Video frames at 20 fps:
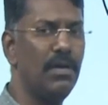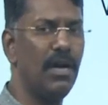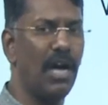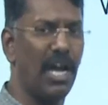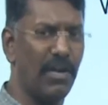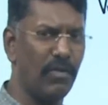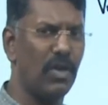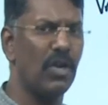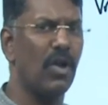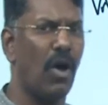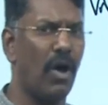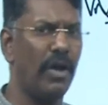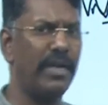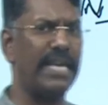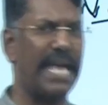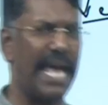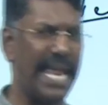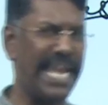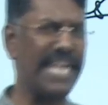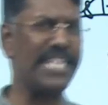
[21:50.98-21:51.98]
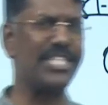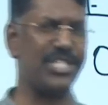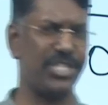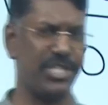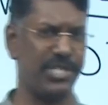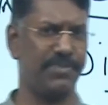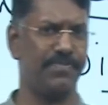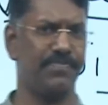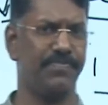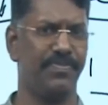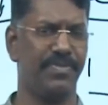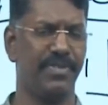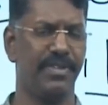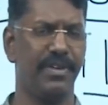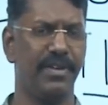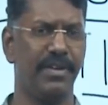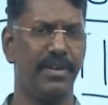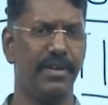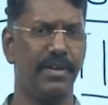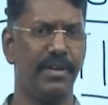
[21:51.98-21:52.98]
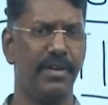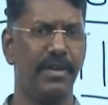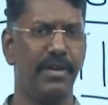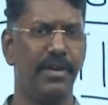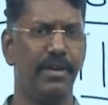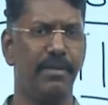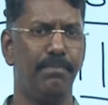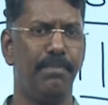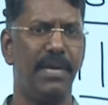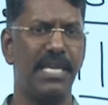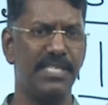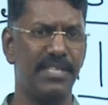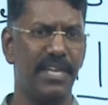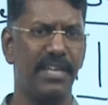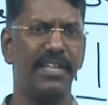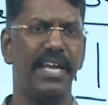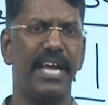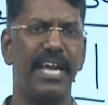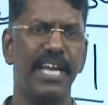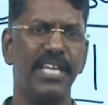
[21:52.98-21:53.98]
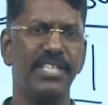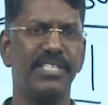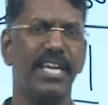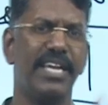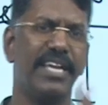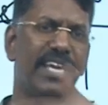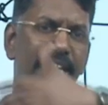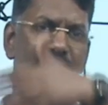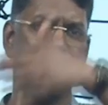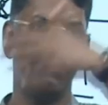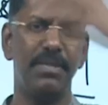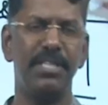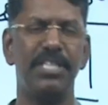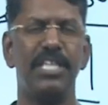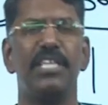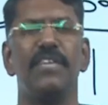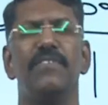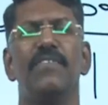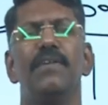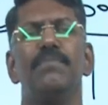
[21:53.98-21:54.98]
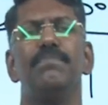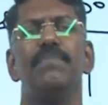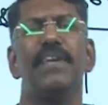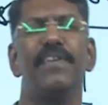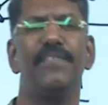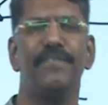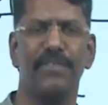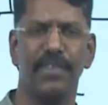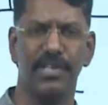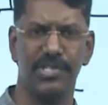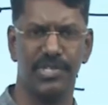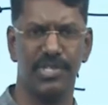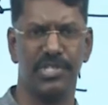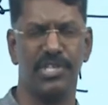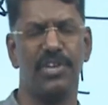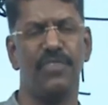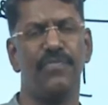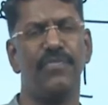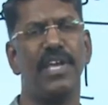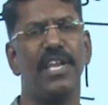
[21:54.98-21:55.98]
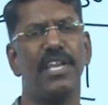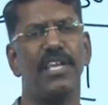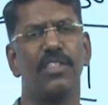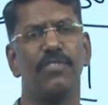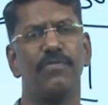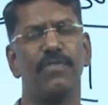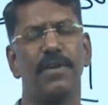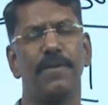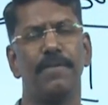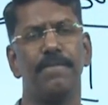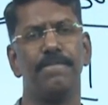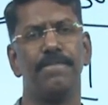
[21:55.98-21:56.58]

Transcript: I want oil, energy. Based on the energy, I can able to develop my infrastructure in various ways.